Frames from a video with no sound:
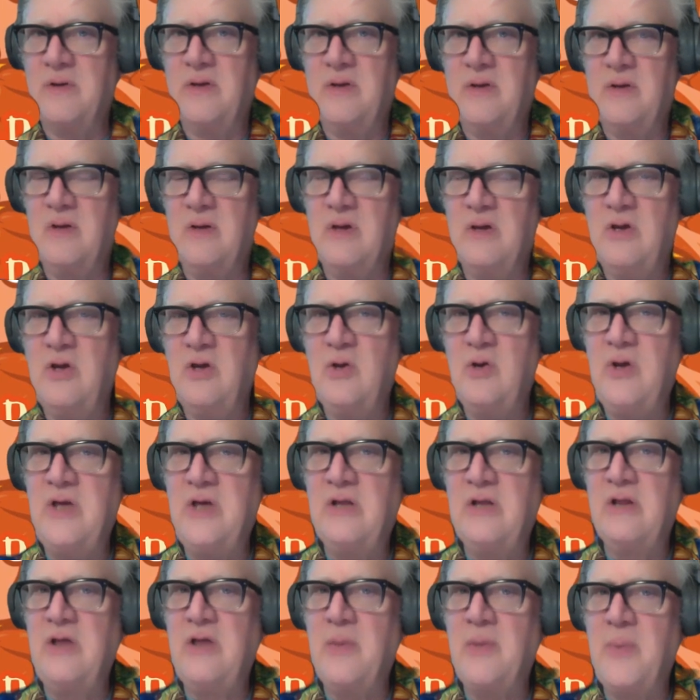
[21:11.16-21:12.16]

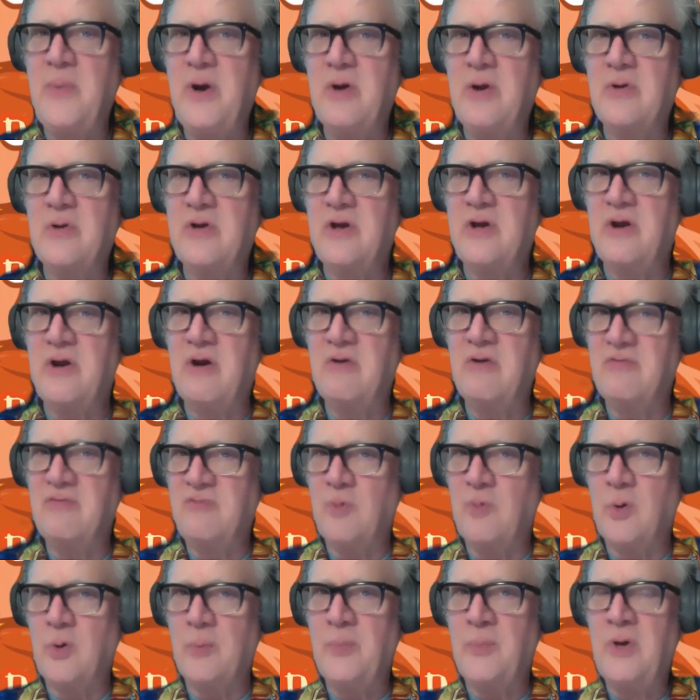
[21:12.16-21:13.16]
uniquely American art
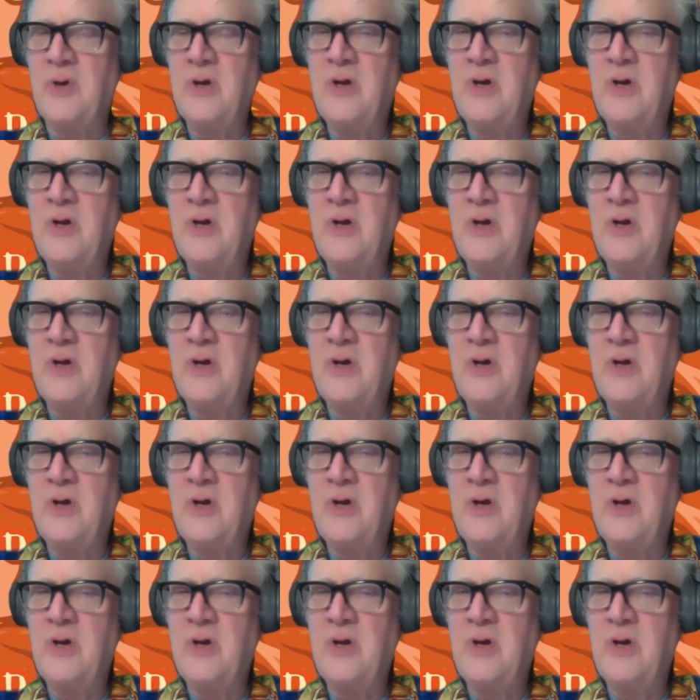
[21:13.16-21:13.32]
form